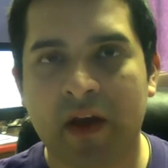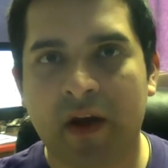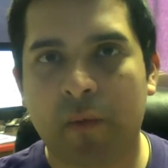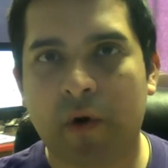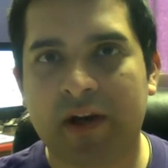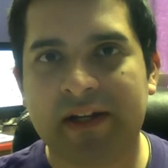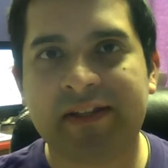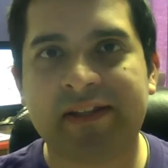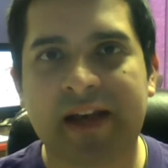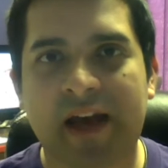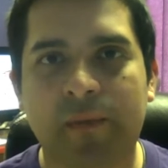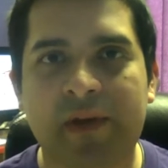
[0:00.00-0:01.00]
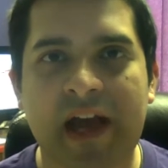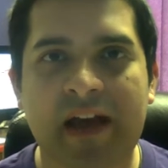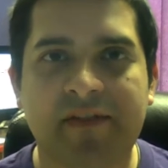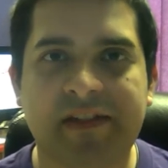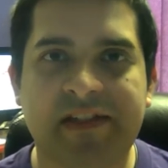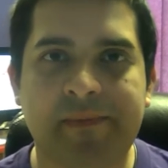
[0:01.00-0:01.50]
where inside we
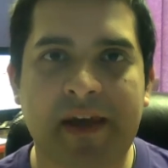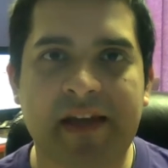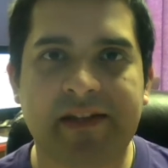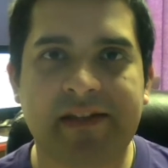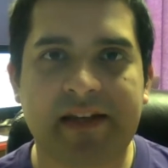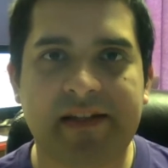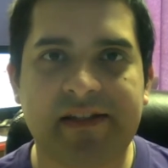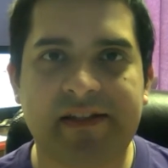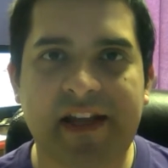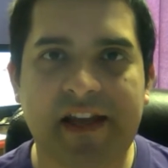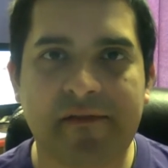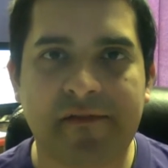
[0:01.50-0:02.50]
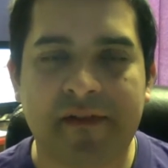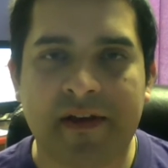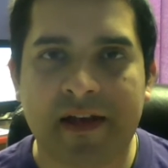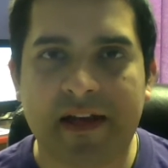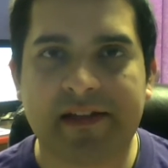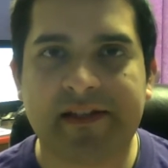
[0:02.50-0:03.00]
have a space that is safe,
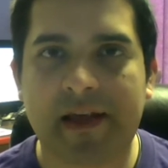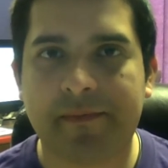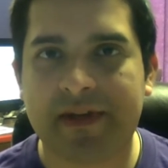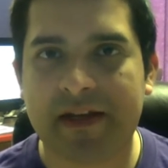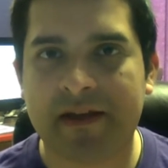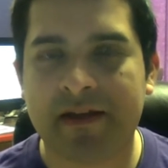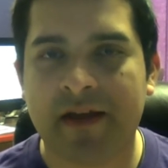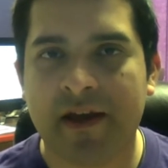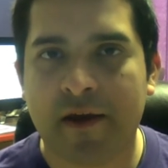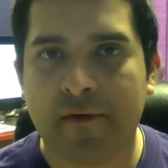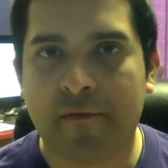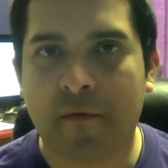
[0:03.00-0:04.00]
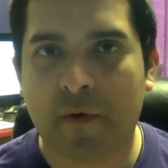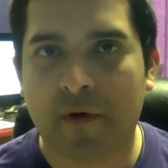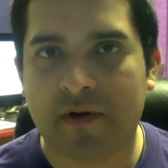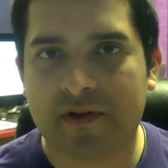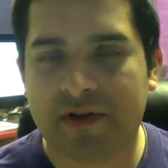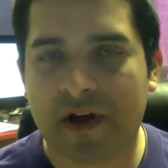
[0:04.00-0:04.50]
accepting,
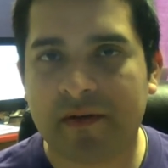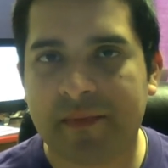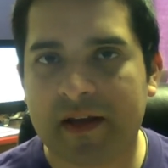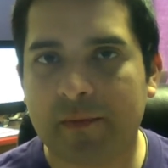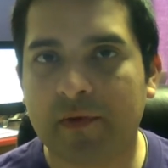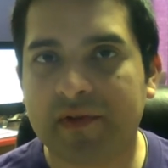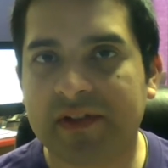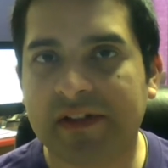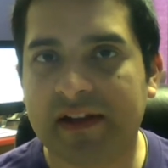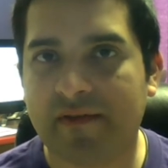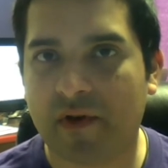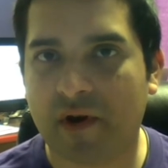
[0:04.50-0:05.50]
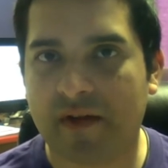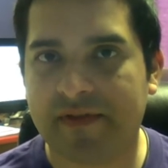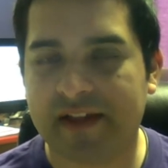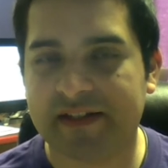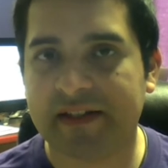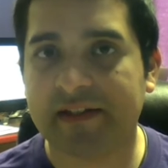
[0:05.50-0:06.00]
for young people to live their
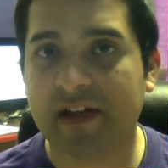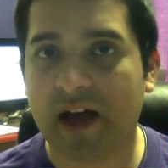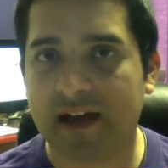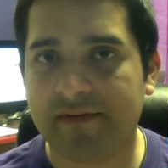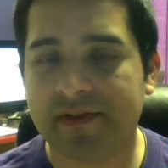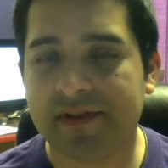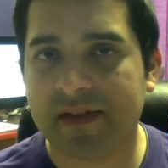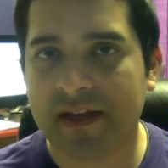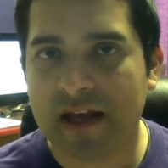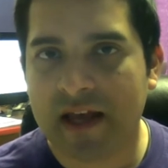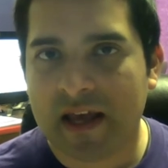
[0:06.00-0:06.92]
authentic lives.